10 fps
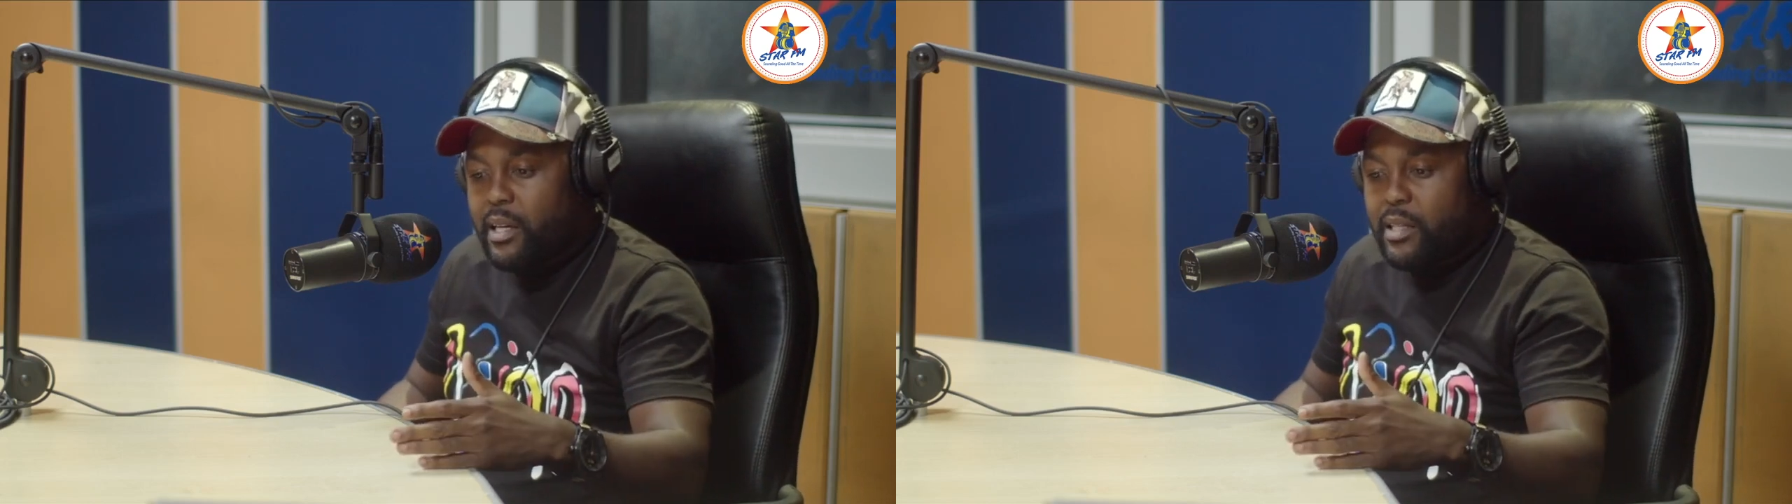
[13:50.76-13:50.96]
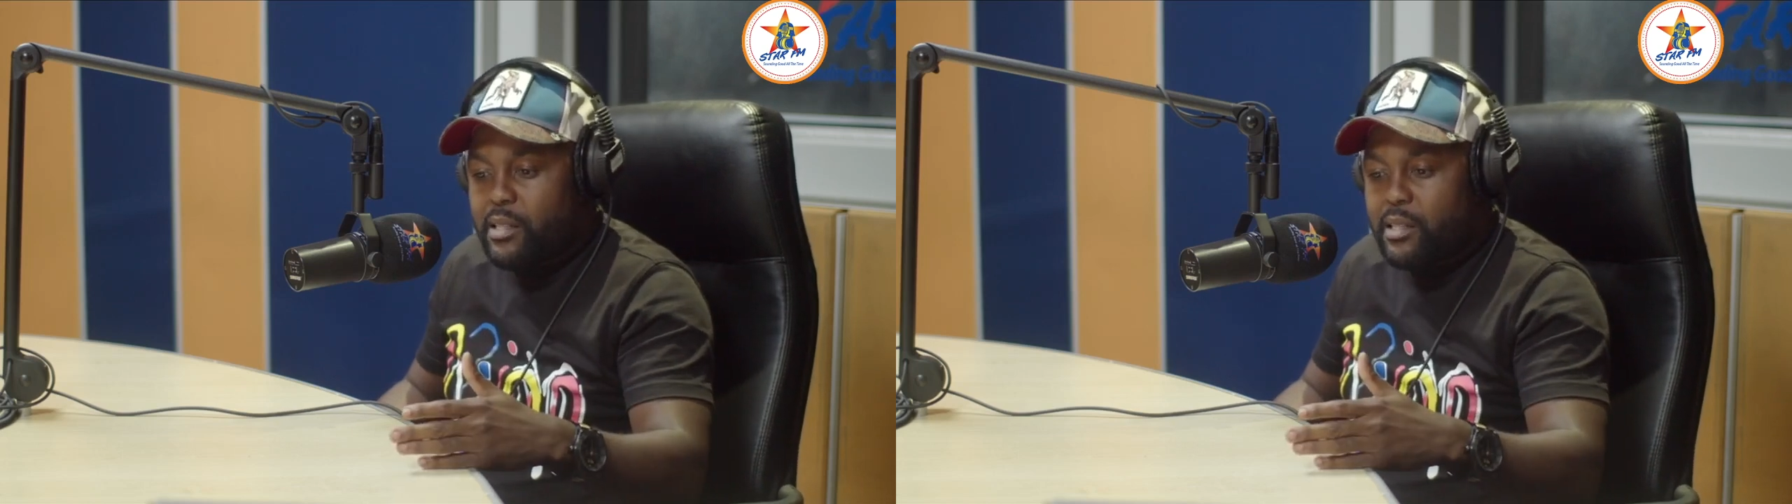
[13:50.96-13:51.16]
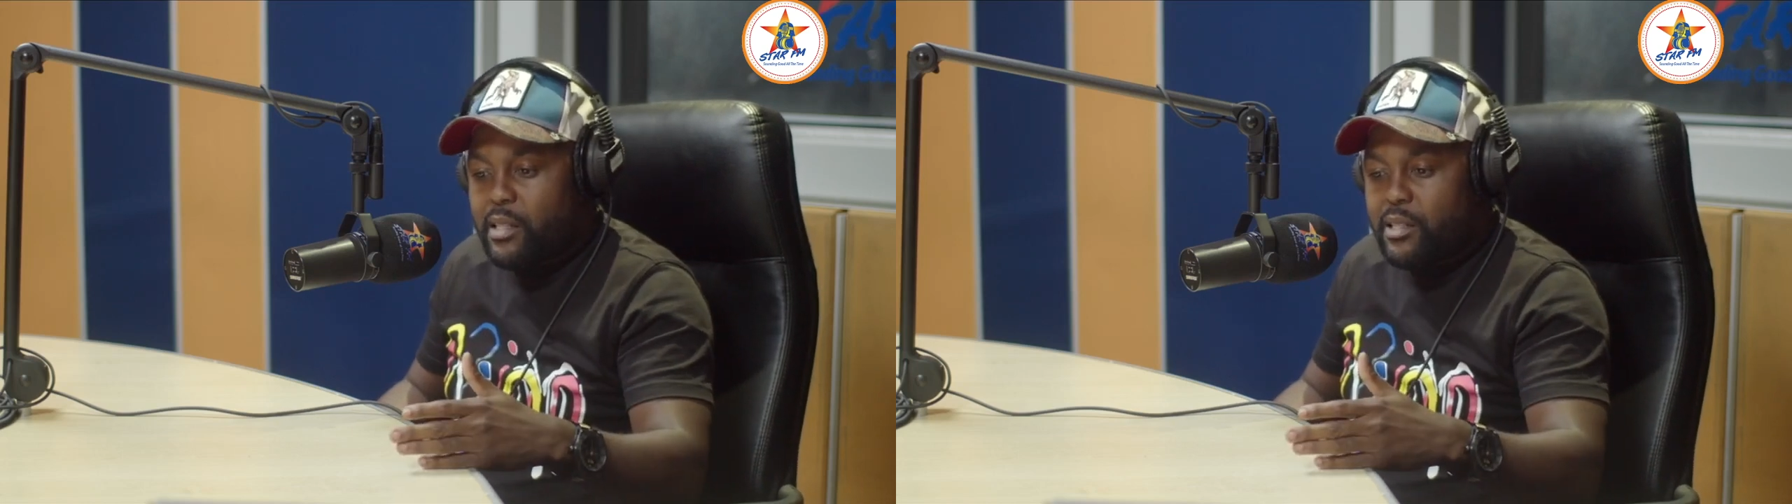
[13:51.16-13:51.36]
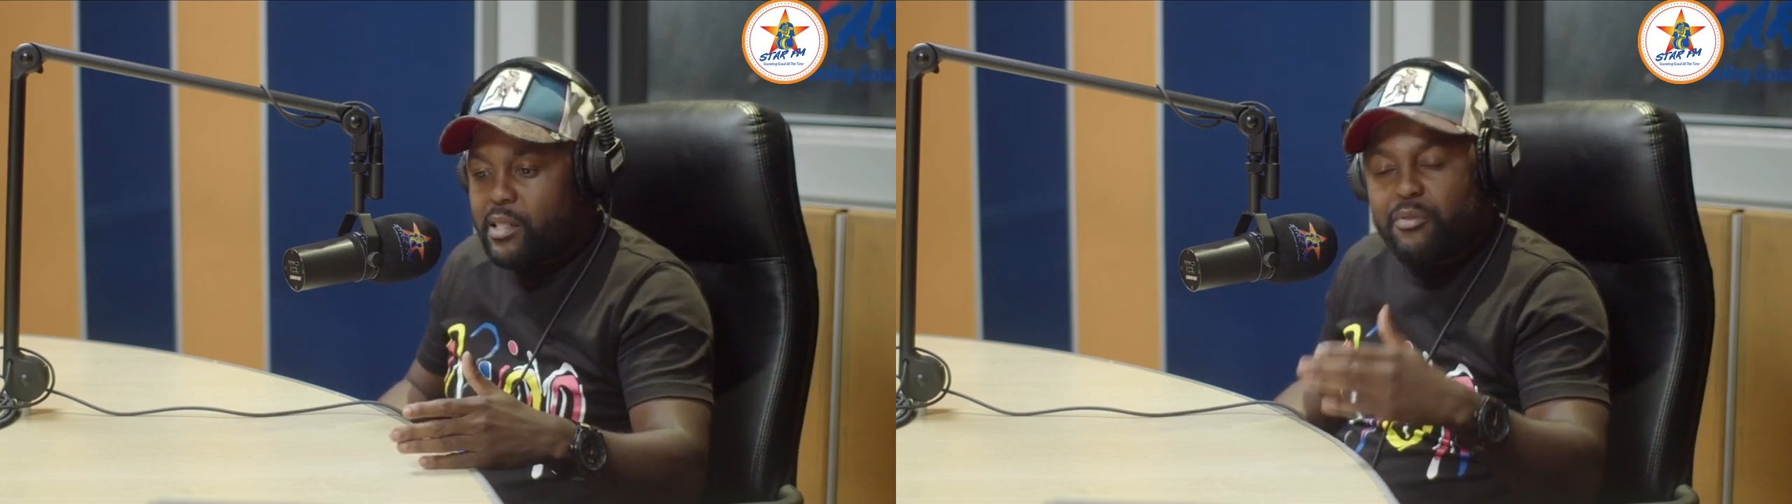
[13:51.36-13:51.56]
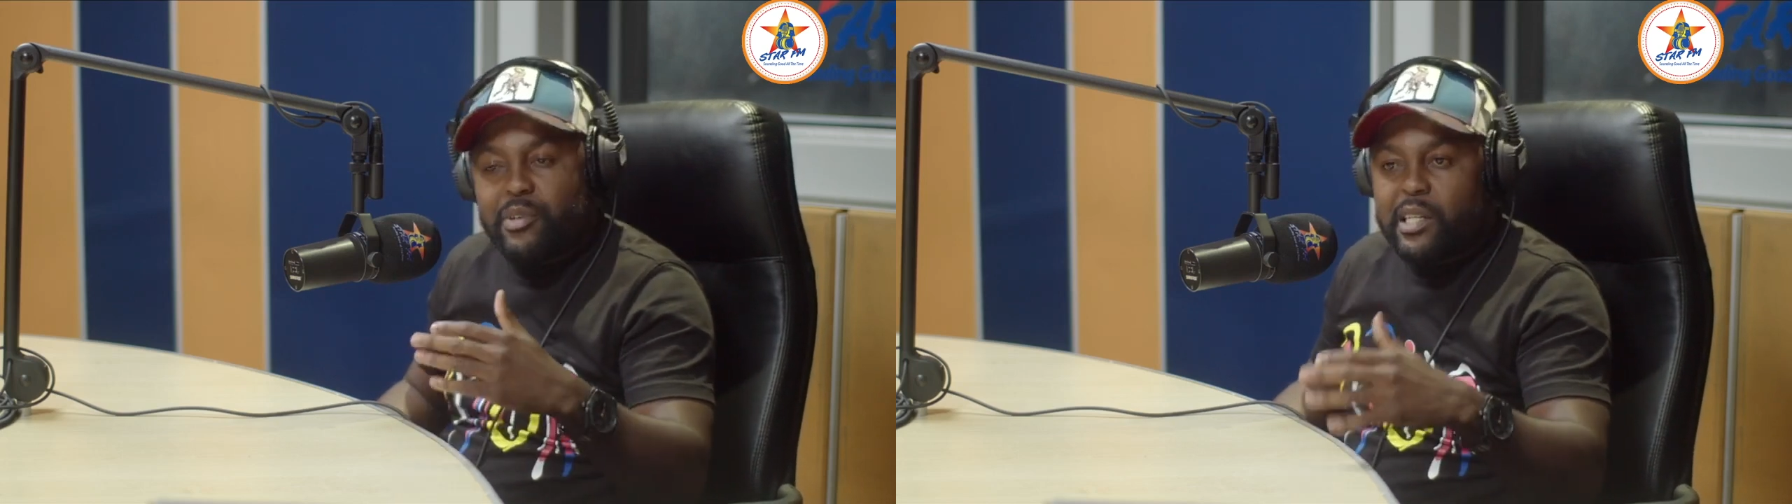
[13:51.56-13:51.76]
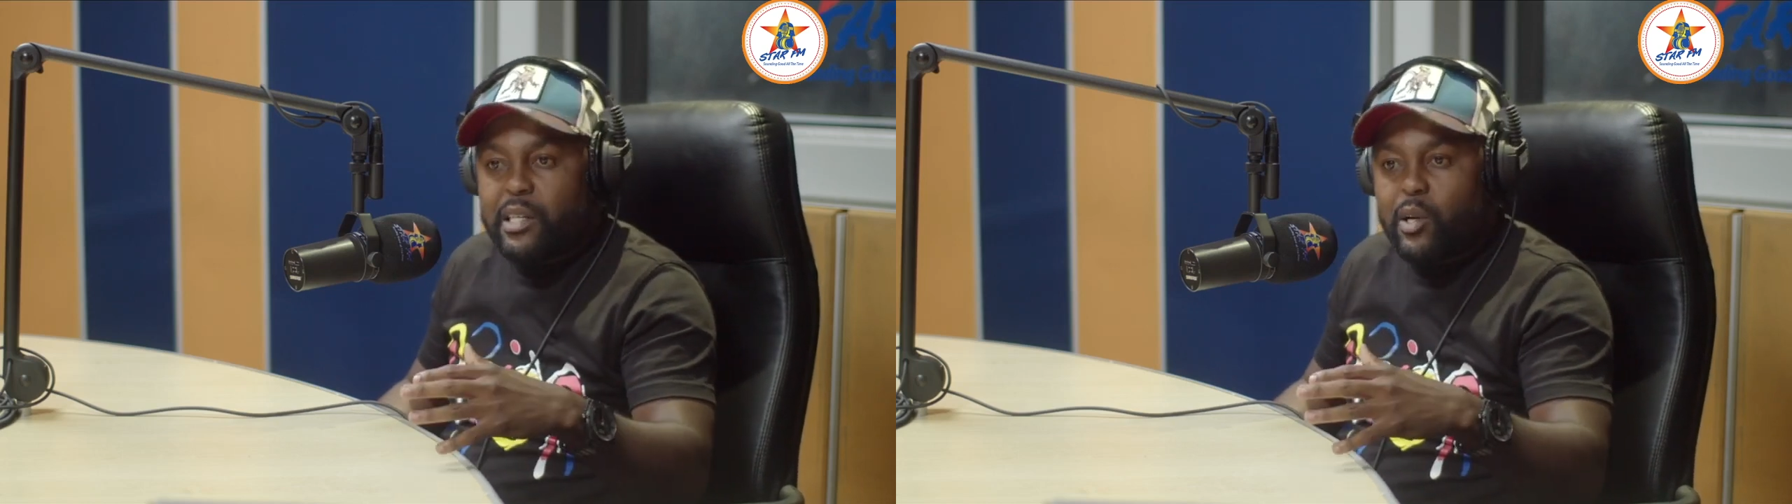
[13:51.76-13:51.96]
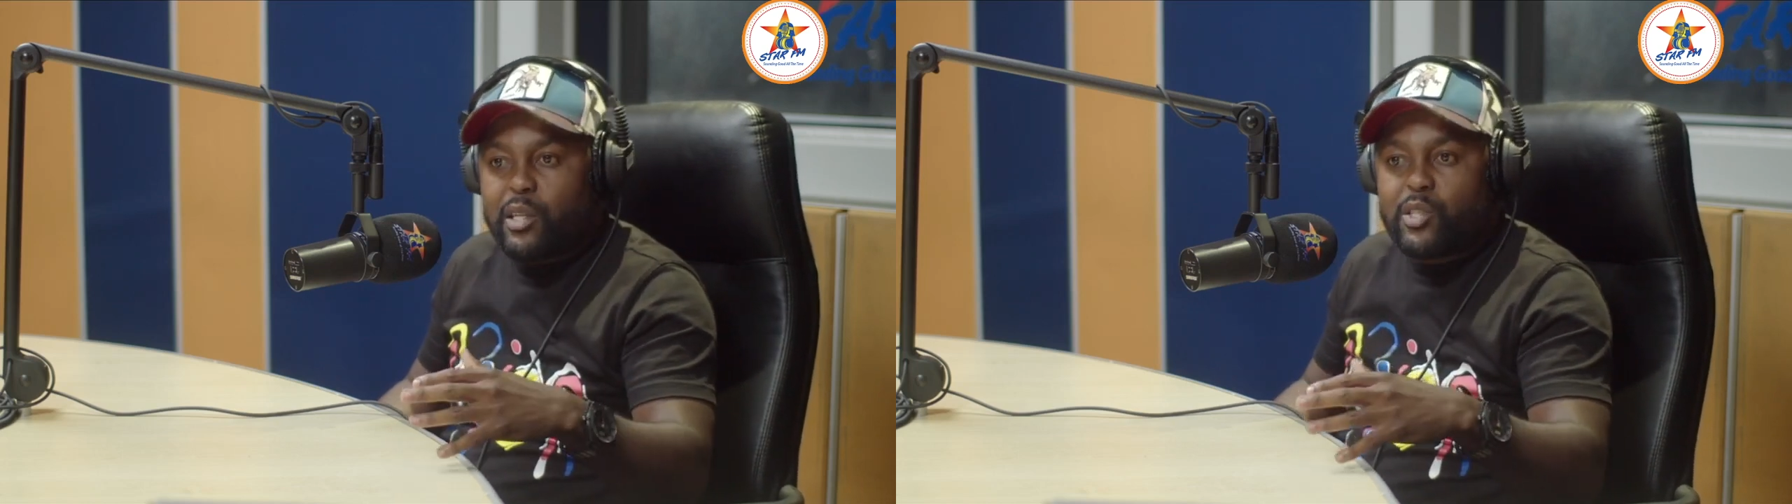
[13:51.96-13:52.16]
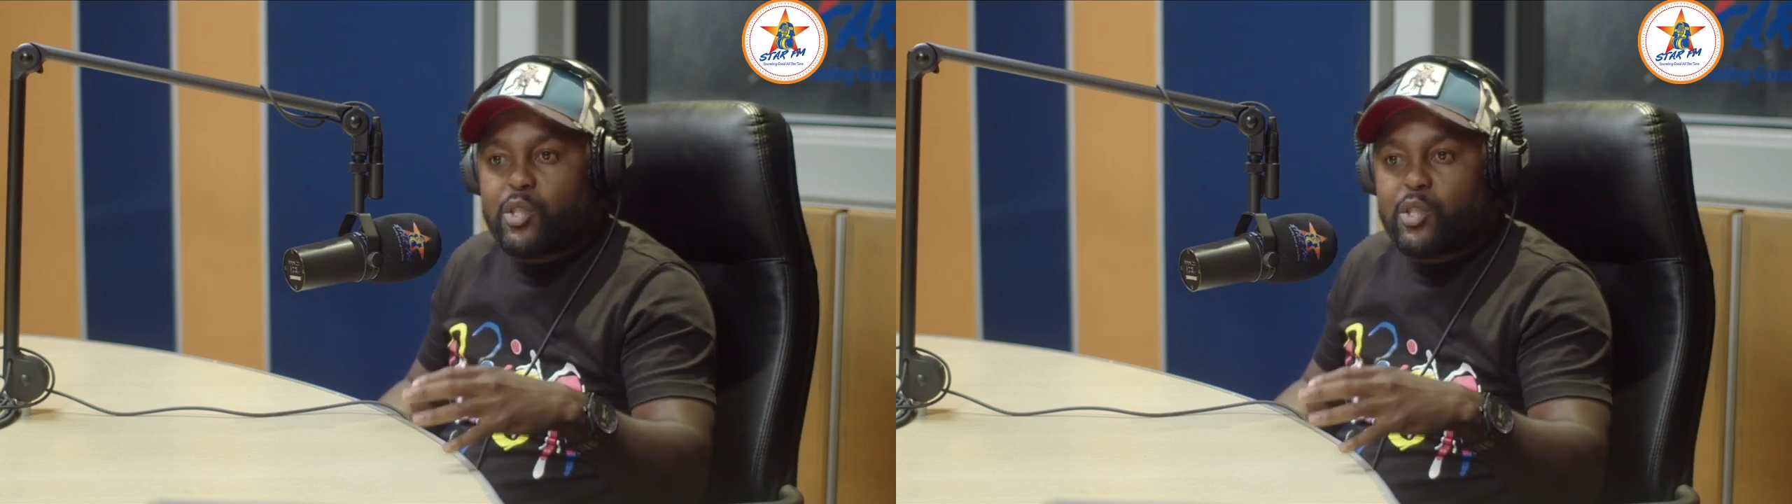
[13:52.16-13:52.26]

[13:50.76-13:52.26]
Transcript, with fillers: is is definitely got